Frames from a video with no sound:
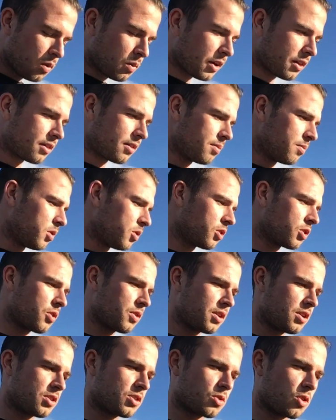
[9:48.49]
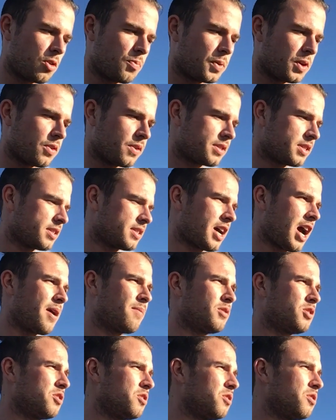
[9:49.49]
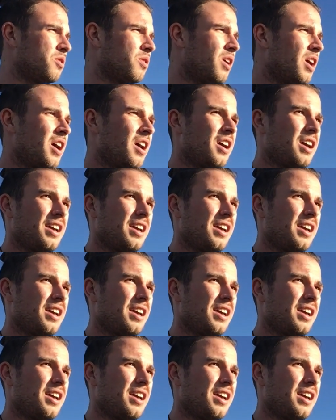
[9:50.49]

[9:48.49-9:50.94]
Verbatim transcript: With the moon going into Scorpio, it's a time to